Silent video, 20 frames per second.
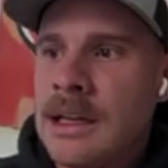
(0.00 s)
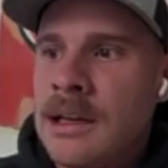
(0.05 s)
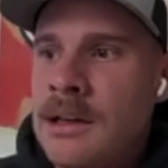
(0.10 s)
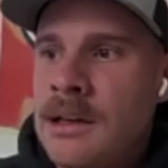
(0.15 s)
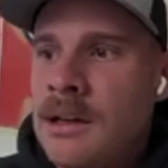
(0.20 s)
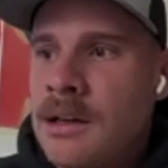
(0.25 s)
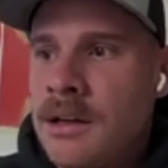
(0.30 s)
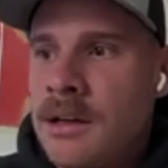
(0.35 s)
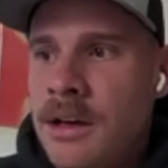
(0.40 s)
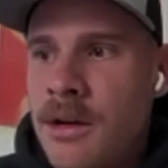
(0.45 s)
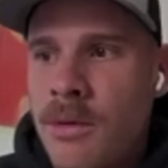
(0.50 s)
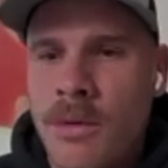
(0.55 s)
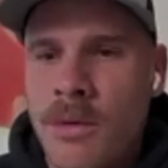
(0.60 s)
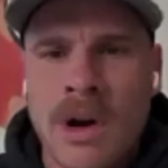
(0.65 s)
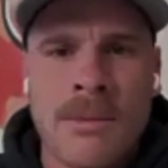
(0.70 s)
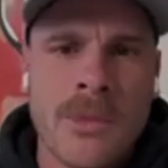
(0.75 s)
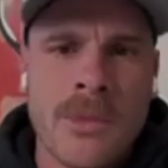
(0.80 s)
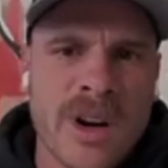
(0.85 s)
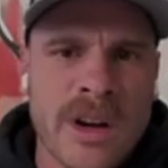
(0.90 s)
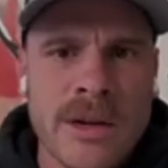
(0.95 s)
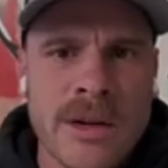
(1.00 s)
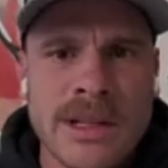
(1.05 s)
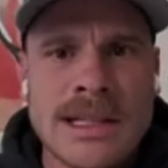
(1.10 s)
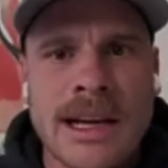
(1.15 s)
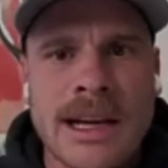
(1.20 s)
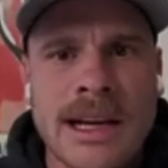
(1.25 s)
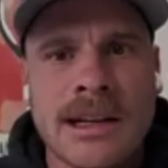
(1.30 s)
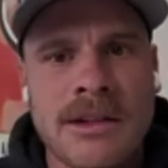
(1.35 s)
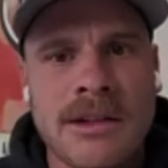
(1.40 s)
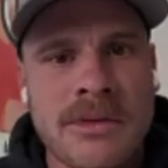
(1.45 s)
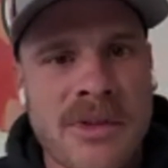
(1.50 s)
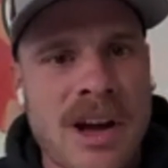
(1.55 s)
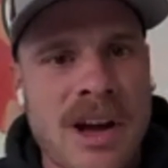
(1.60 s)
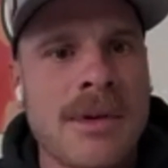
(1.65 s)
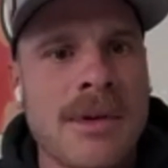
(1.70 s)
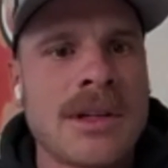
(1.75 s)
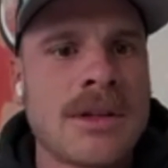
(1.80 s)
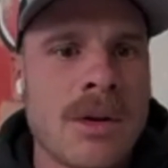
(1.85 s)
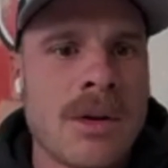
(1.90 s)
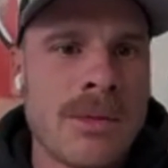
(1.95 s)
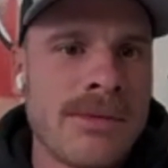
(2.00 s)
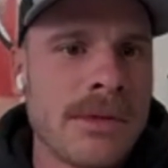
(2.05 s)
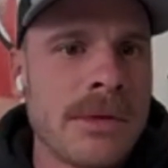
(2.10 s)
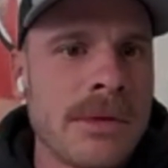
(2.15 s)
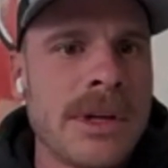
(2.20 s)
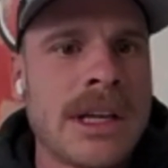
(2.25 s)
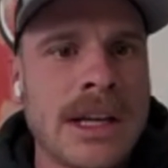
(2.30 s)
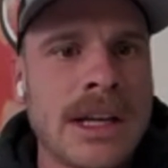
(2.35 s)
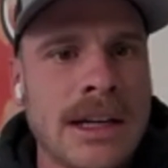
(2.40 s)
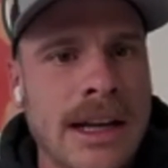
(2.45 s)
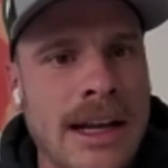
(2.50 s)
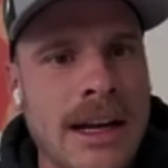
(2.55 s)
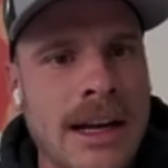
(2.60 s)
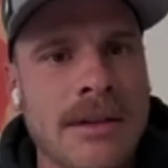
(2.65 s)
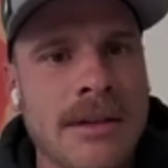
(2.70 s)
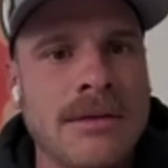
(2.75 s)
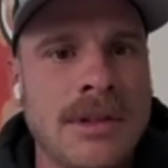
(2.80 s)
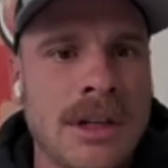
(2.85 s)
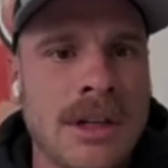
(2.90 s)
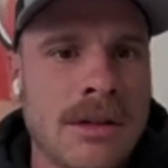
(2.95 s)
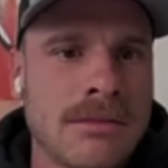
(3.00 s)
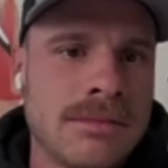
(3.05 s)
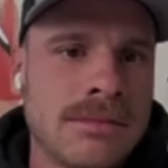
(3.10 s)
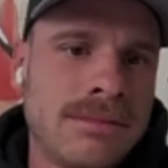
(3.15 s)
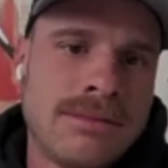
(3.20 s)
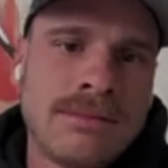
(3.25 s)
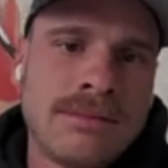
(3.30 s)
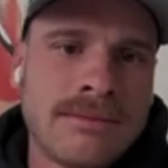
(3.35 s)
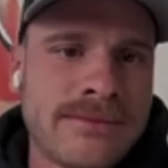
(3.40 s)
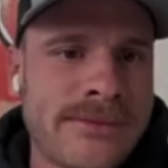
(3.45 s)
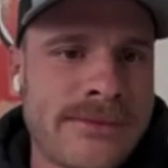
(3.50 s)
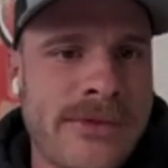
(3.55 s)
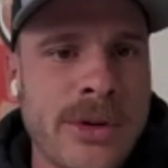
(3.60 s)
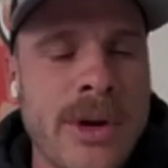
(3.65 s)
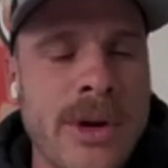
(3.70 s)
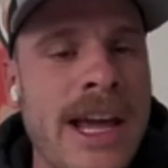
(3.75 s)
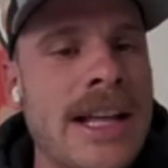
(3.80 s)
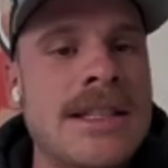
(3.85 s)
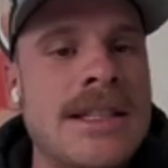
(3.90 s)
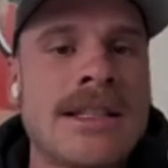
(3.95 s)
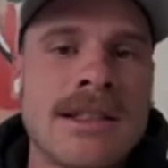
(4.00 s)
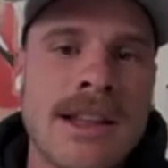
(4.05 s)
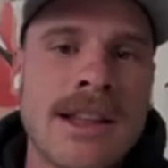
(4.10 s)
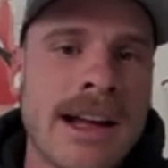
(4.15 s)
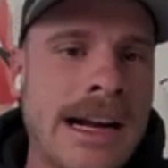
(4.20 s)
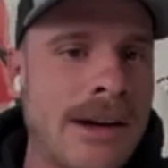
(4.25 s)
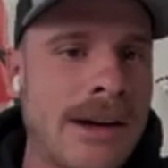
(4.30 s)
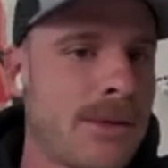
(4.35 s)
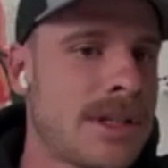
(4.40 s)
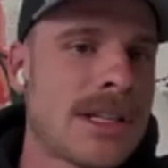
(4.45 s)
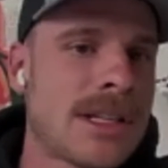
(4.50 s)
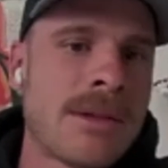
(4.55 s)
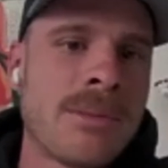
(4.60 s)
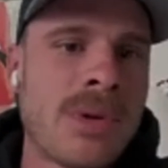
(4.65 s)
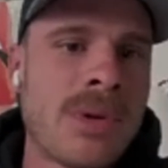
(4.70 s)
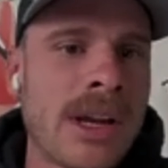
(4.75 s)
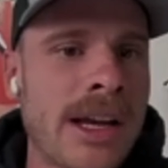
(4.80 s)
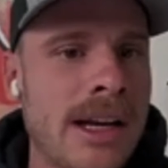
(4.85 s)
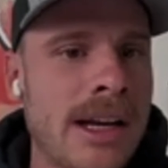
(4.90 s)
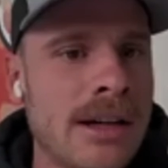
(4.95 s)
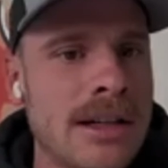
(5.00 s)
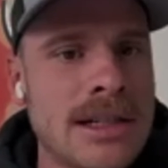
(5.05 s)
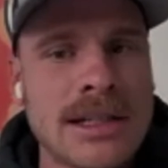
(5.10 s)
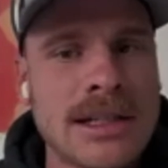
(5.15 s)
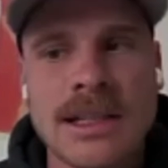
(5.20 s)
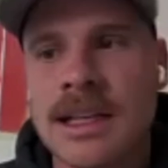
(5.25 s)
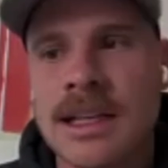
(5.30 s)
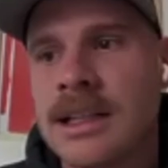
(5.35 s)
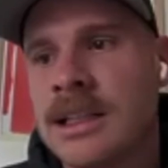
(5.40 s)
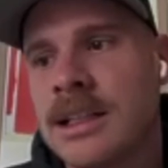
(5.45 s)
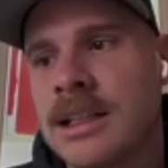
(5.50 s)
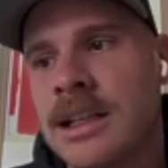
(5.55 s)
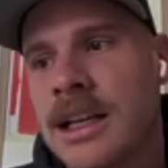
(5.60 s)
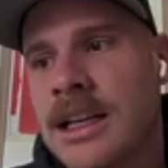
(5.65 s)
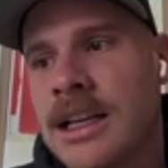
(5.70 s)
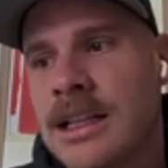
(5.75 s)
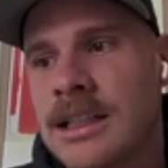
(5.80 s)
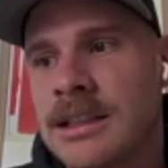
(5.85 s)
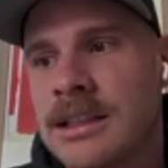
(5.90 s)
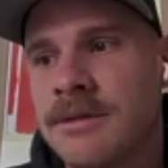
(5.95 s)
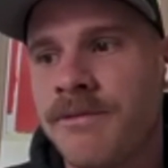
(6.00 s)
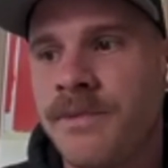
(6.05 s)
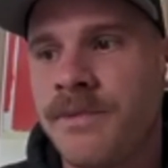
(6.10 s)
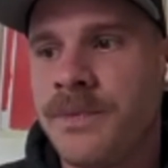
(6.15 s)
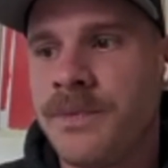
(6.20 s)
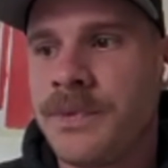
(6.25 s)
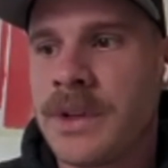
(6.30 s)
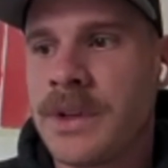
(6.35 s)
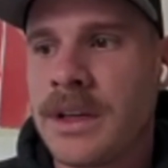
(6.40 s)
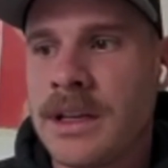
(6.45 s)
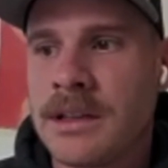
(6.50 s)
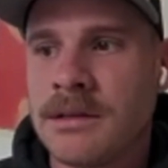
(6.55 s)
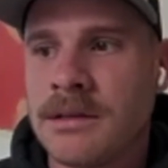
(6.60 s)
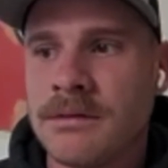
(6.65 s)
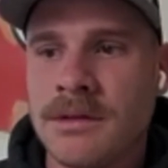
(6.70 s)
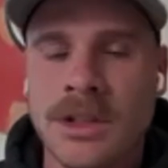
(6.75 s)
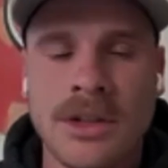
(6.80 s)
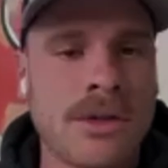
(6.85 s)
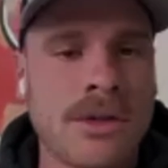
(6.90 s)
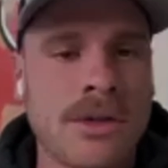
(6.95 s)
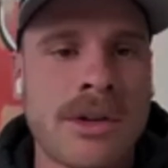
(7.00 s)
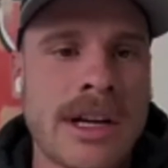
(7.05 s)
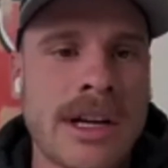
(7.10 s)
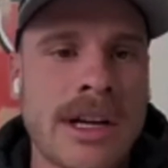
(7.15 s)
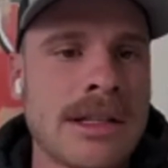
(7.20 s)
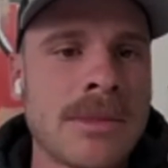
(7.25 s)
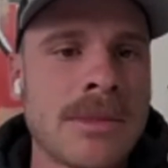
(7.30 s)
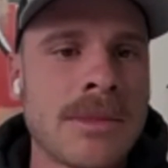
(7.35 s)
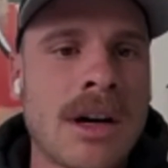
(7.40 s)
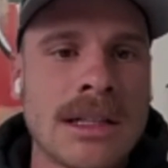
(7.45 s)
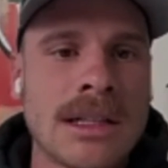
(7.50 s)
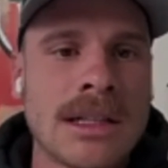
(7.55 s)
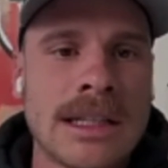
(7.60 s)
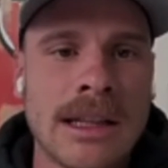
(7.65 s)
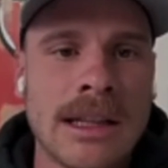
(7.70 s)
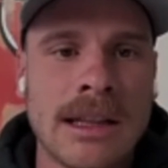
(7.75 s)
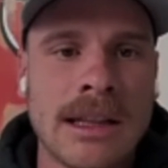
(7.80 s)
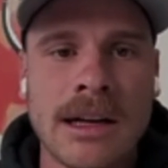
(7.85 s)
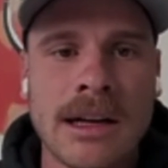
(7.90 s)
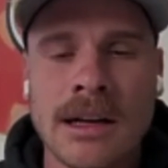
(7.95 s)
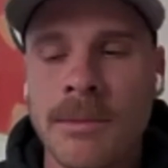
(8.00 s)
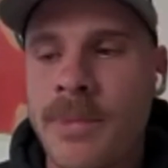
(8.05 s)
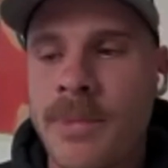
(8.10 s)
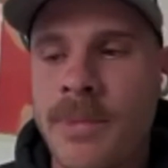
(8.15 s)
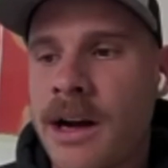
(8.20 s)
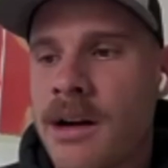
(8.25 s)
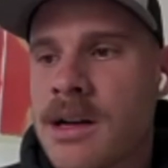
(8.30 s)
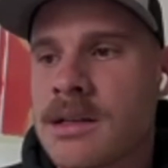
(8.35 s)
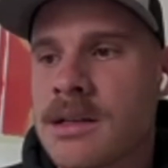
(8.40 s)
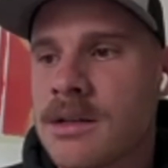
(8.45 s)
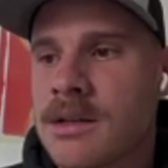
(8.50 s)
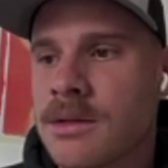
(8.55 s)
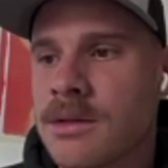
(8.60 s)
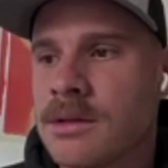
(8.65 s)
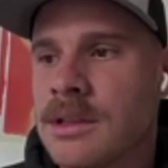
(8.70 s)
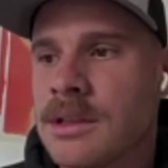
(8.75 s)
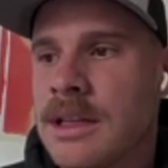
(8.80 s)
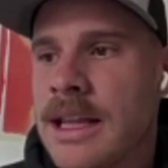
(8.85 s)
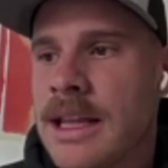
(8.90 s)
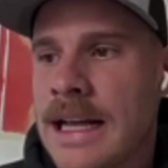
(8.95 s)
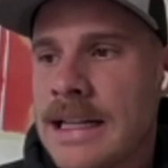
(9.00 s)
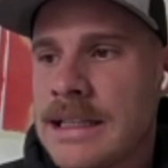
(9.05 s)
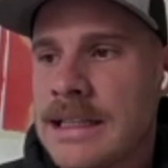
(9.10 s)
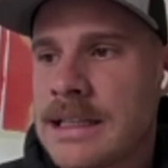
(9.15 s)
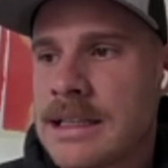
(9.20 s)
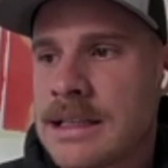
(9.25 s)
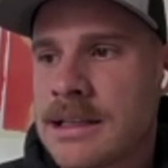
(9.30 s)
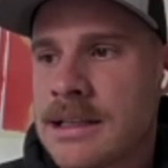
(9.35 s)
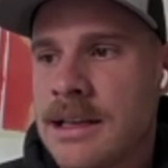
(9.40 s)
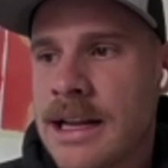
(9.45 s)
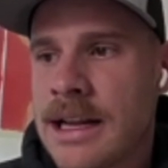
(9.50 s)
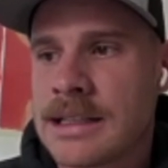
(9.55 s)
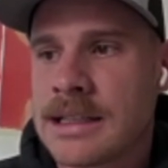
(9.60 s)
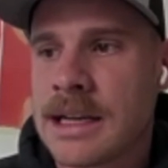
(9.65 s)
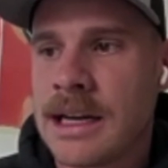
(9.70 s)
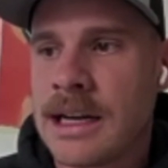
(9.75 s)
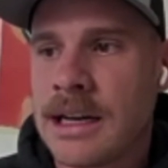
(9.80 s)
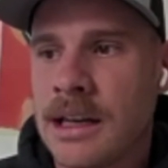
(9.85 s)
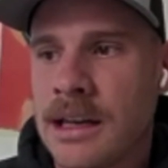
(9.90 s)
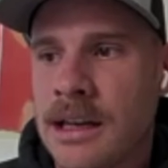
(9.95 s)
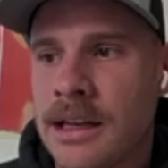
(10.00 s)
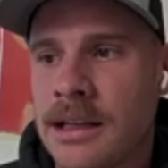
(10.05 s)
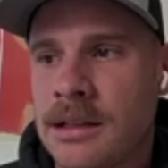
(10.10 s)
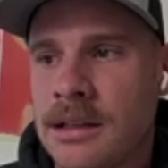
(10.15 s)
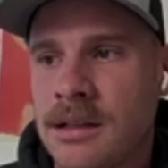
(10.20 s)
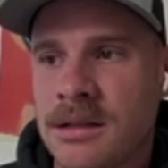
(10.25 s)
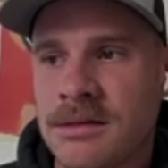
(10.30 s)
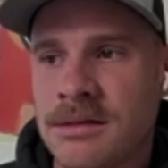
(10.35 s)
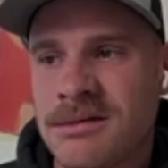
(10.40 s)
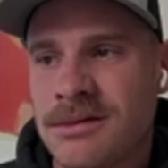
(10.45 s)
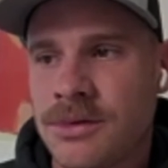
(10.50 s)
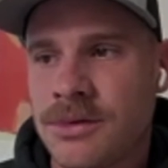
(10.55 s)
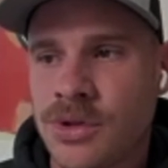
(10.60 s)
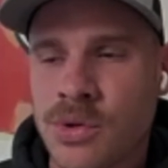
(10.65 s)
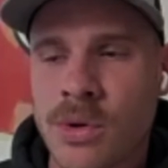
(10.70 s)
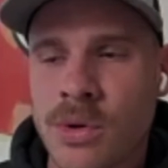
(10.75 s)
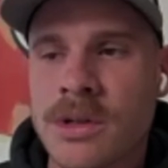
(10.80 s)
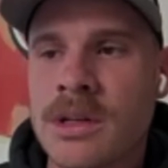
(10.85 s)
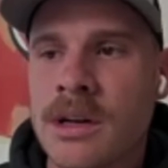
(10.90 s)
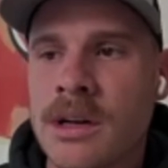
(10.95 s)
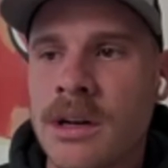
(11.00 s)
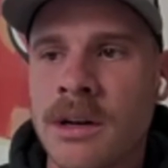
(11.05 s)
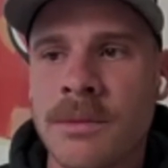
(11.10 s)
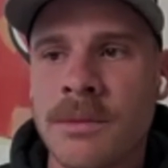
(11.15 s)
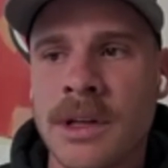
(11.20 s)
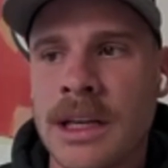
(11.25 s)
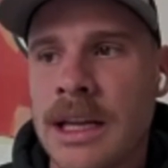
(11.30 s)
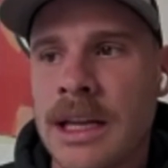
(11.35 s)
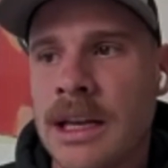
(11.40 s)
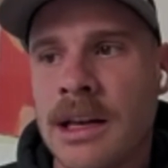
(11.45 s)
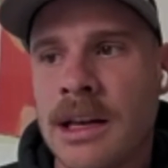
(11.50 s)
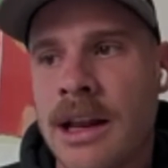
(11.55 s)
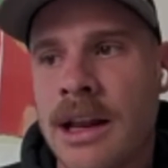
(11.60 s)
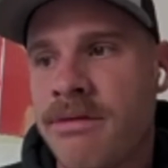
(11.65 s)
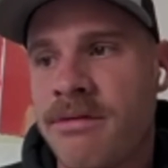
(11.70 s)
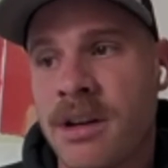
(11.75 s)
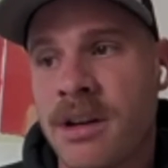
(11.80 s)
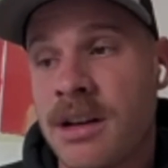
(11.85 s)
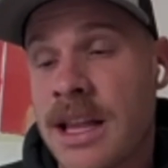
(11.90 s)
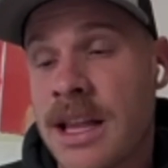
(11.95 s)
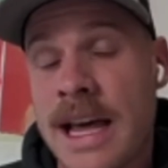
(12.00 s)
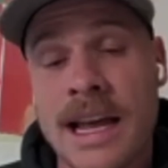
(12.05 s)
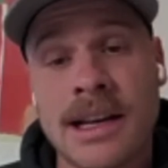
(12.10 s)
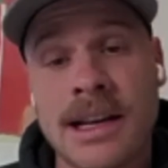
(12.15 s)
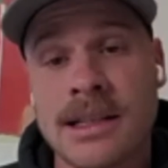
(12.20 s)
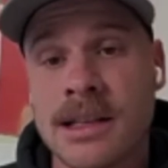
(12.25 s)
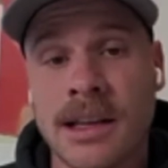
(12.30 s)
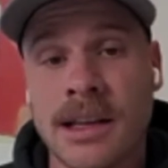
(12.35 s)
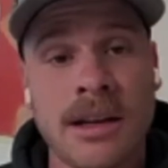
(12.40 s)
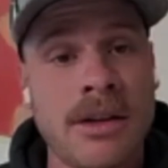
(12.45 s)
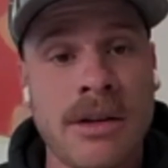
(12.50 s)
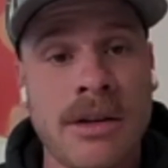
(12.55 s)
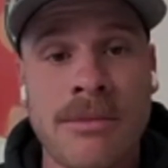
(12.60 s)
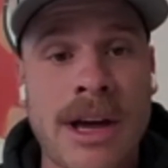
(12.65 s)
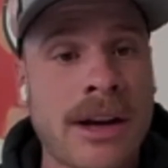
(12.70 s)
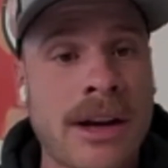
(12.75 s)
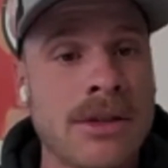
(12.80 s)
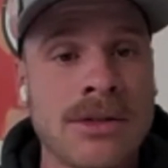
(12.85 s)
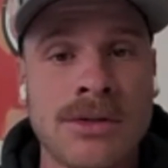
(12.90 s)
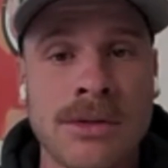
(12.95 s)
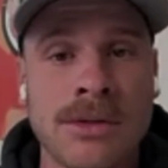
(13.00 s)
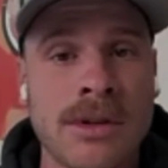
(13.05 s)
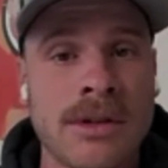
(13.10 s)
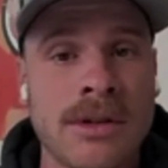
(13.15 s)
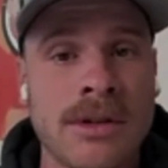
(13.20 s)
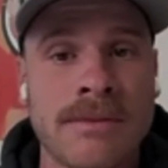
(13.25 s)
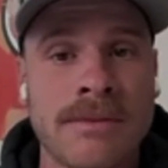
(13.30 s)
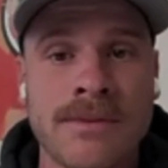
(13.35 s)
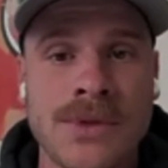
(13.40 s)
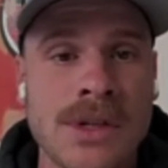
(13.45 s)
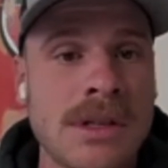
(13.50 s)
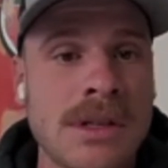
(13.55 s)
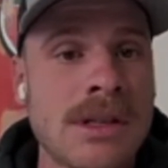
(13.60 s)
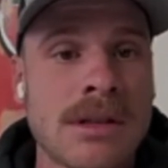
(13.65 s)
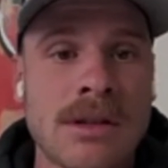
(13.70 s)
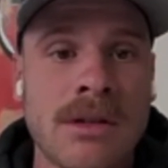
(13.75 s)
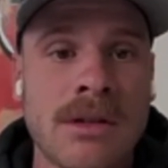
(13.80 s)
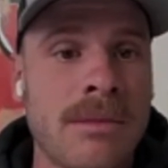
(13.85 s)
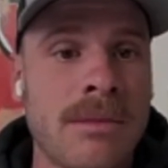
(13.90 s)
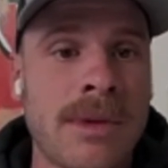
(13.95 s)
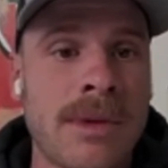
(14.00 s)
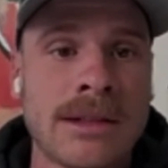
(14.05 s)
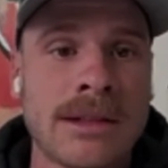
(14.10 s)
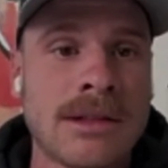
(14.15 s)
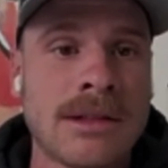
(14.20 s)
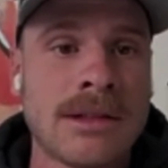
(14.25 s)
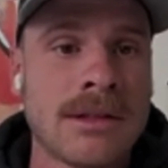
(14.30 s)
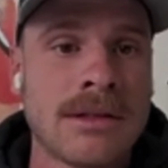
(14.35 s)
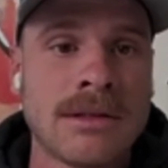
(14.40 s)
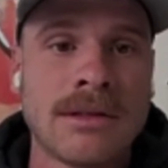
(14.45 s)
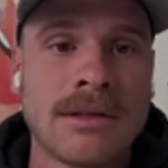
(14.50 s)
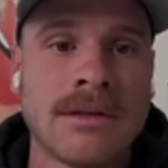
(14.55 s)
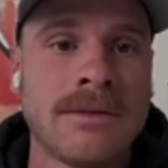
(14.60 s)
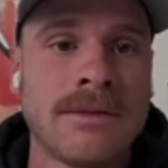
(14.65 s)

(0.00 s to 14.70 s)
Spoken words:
where I'm working with Technofiber, so hopefully we can get a few hits there with some players and create some content there in Paris. So that's kind of like short term, and then after that it's like going back on tour, just going back to